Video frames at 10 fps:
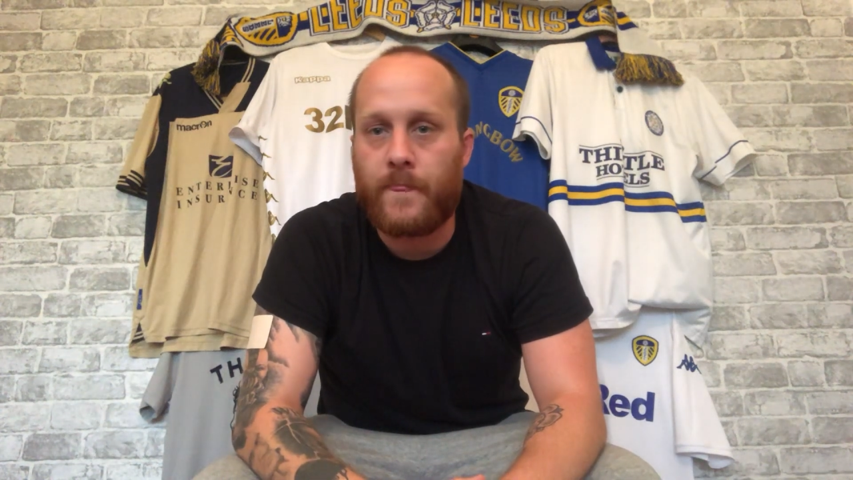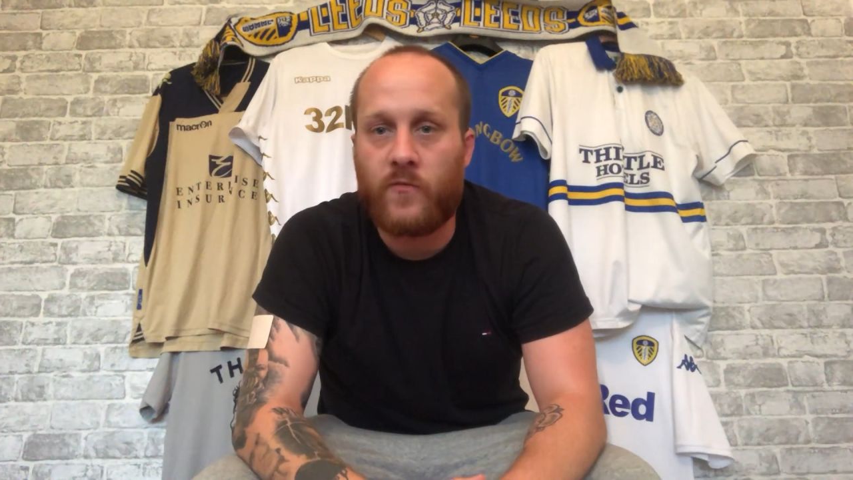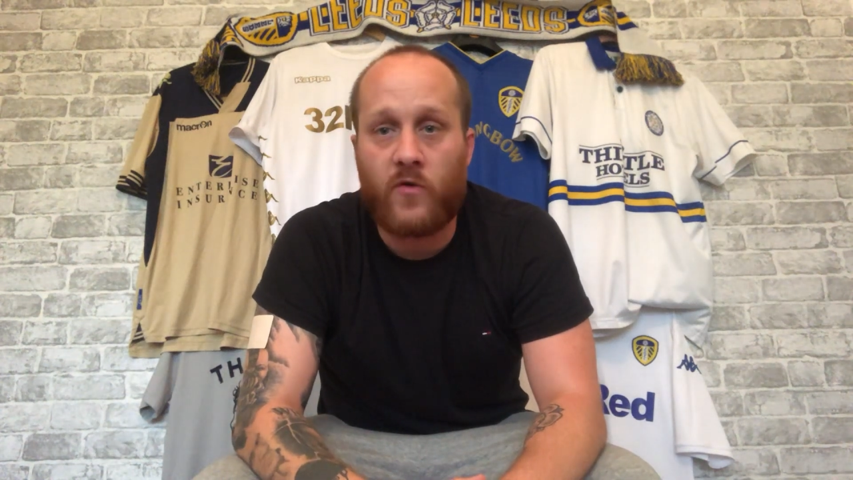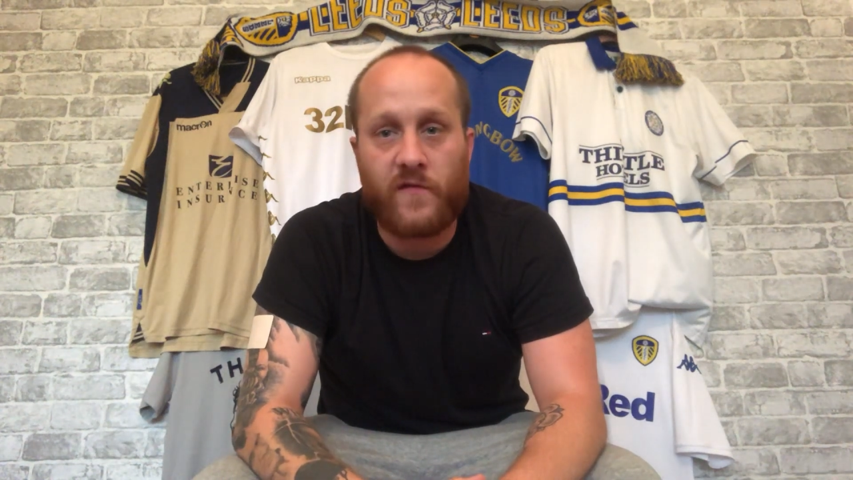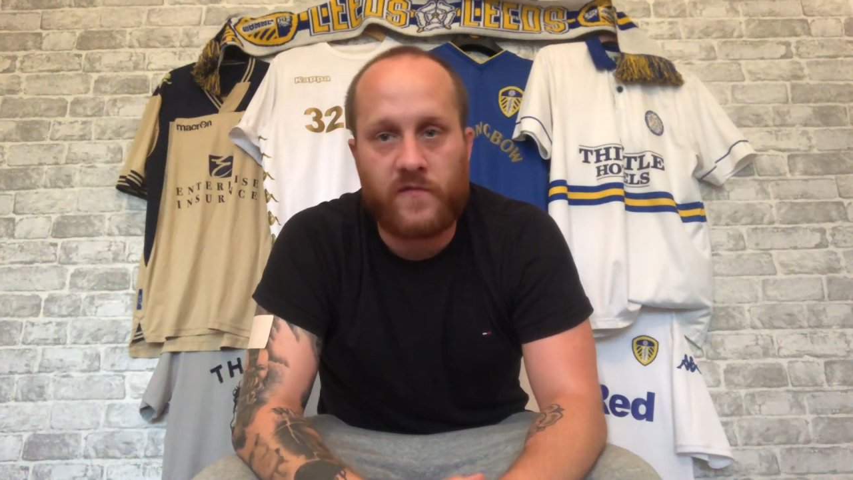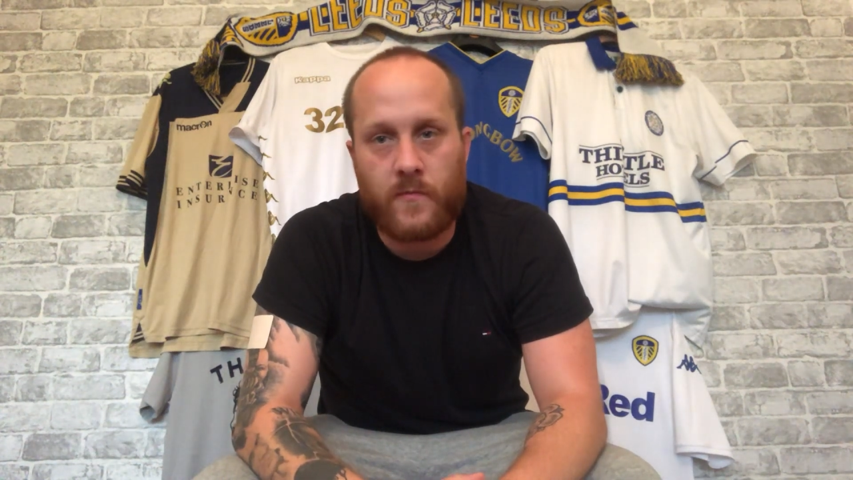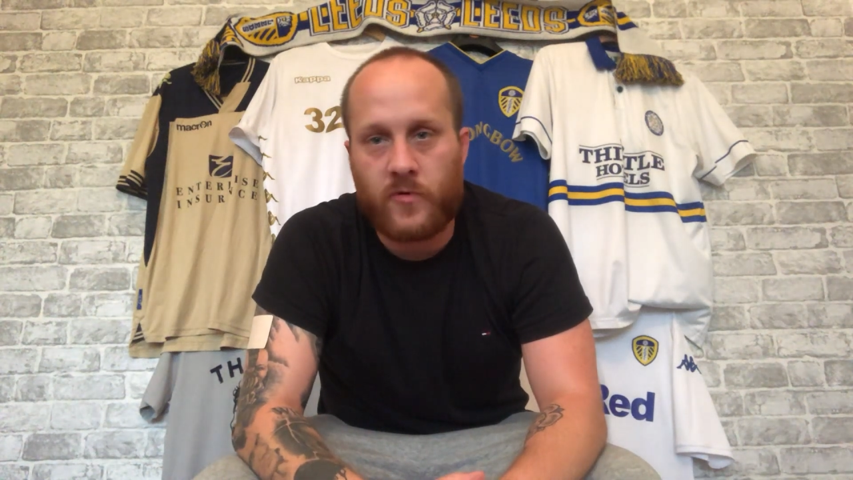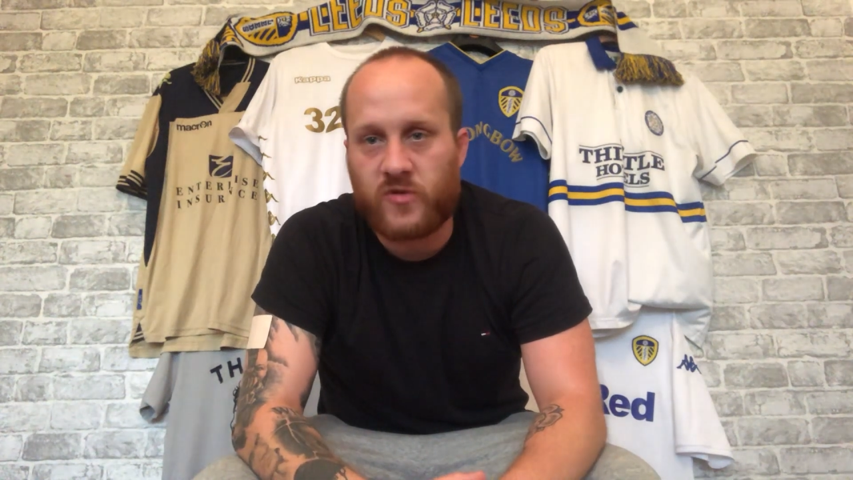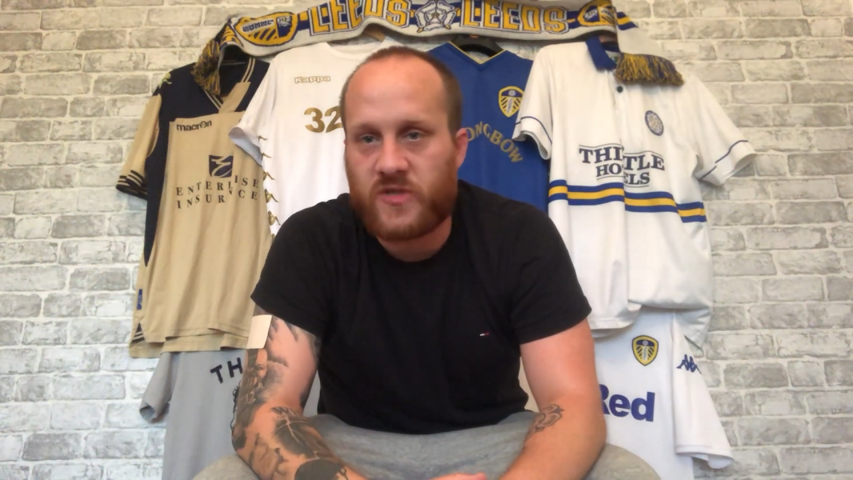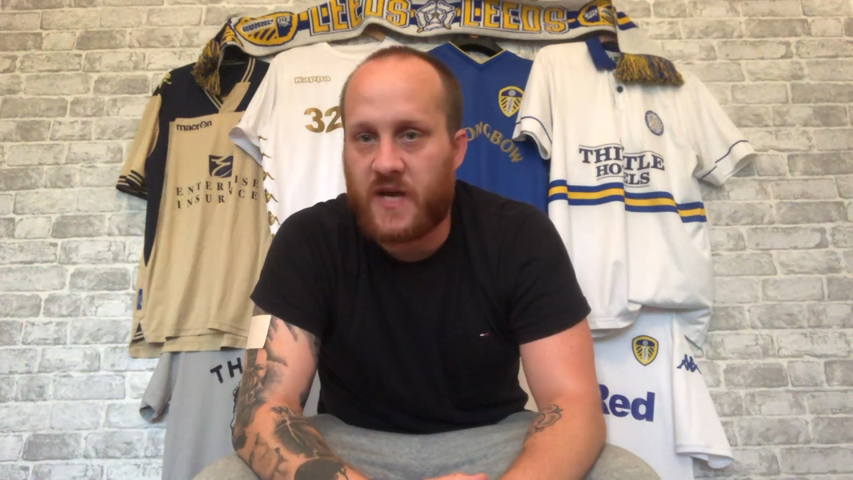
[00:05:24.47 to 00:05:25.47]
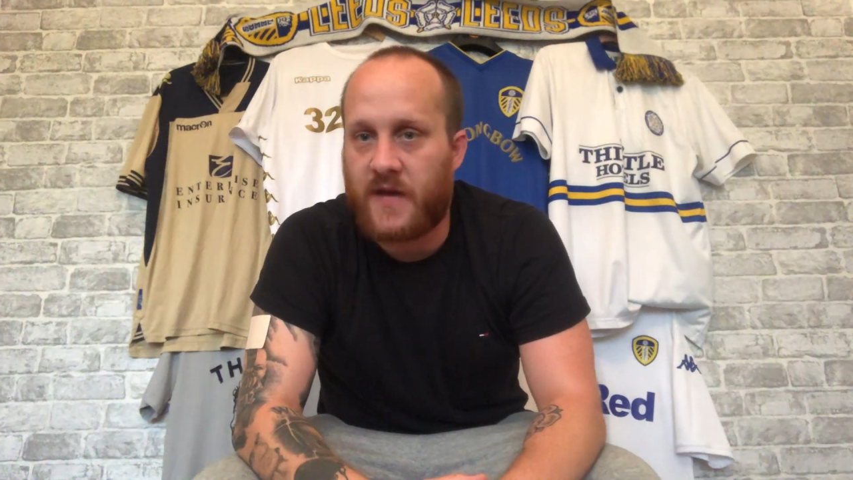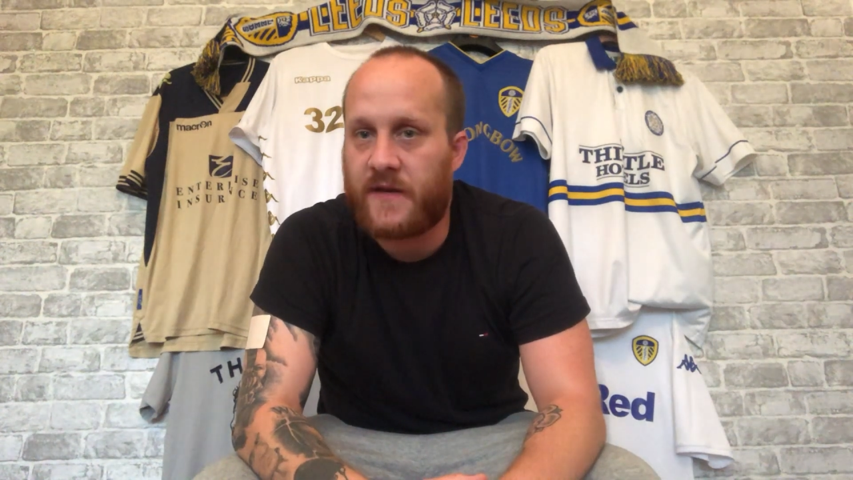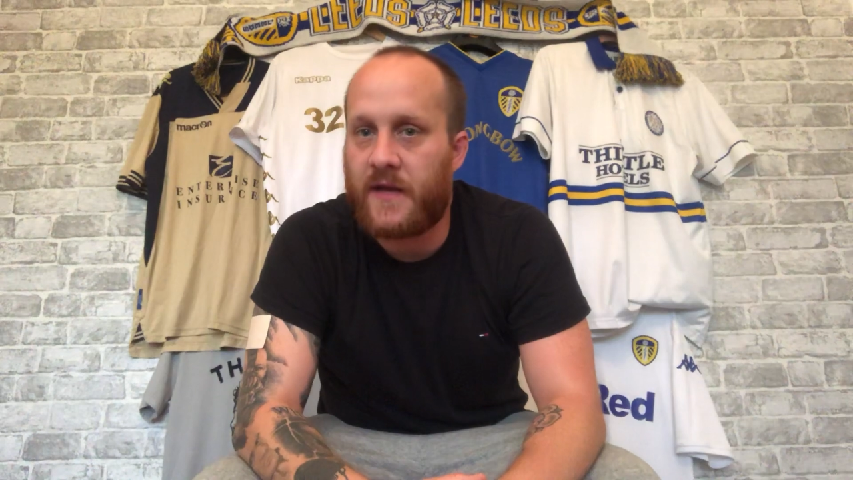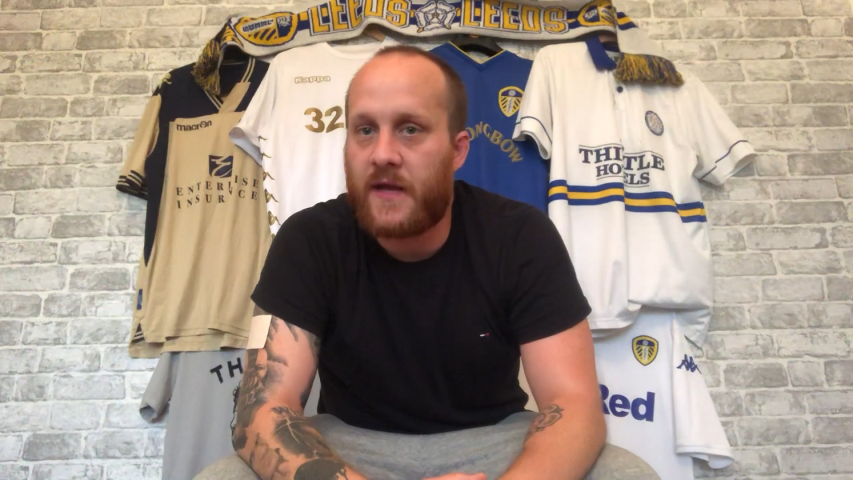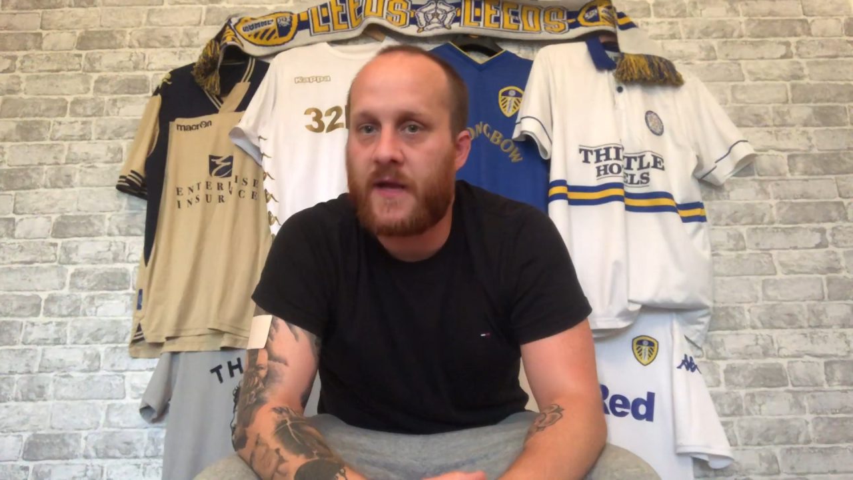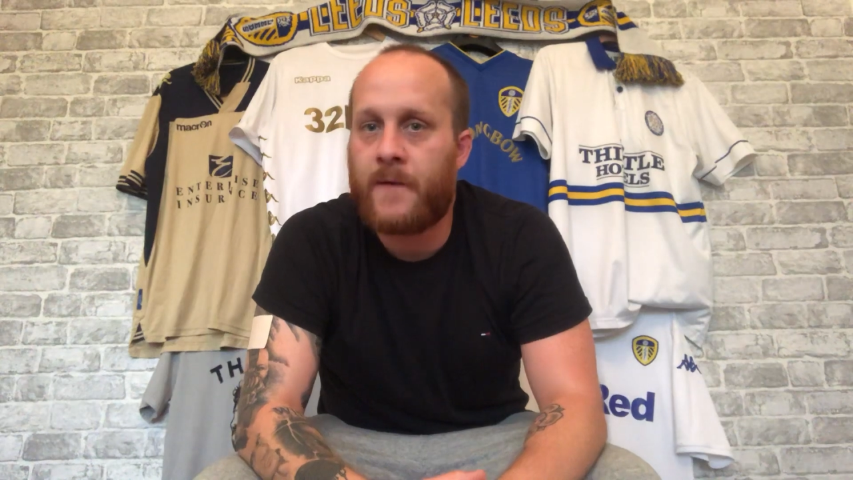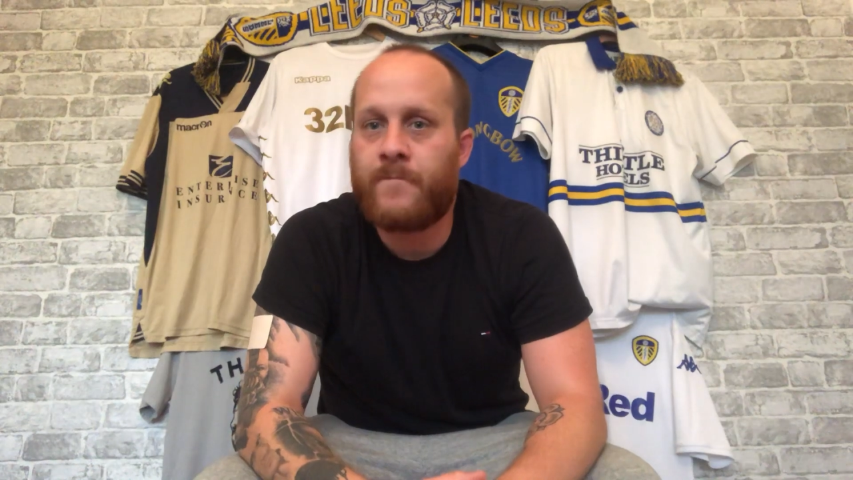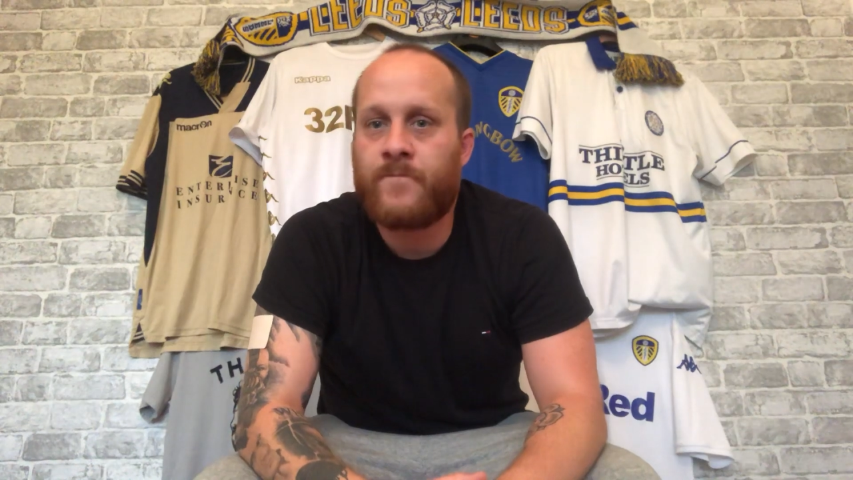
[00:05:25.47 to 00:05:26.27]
Rotherham on Saturday,